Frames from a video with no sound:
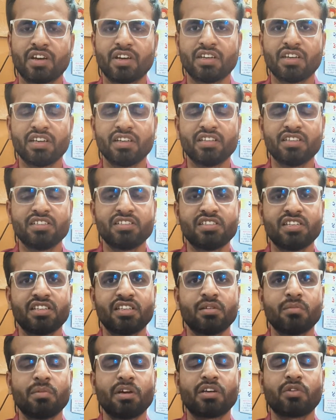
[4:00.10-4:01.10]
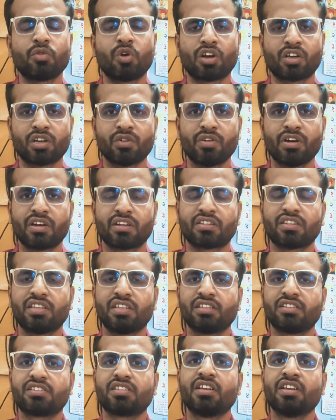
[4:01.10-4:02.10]
Front end is nothing but whatever
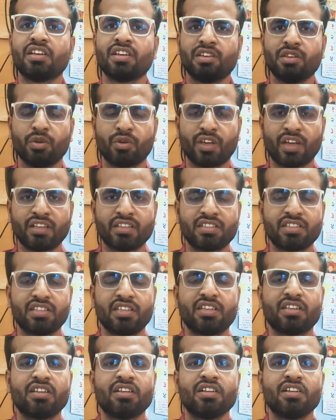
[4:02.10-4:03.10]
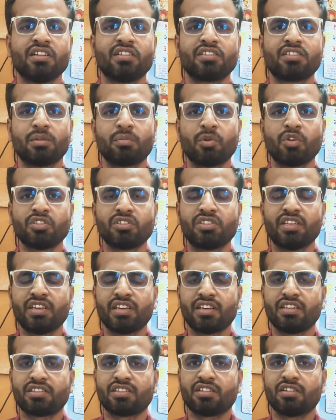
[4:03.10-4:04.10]
things you can see. Suppose
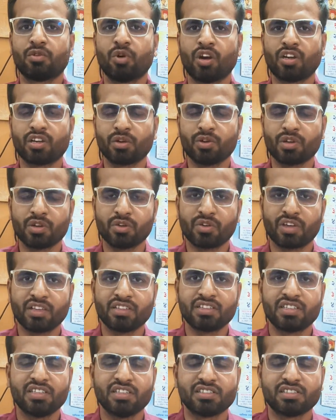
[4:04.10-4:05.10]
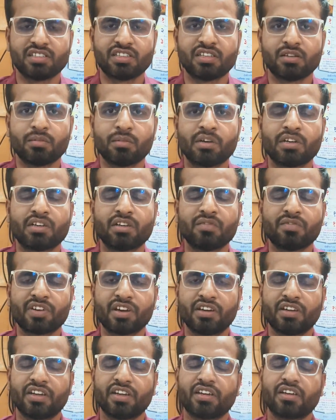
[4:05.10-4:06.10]
there is whatever you can see is nothing but the
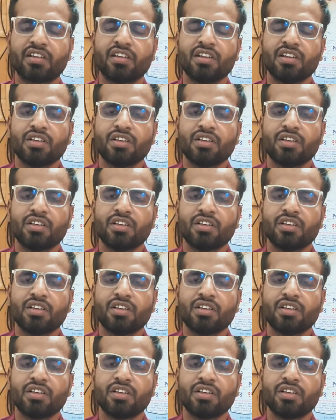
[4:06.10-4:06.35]
front end.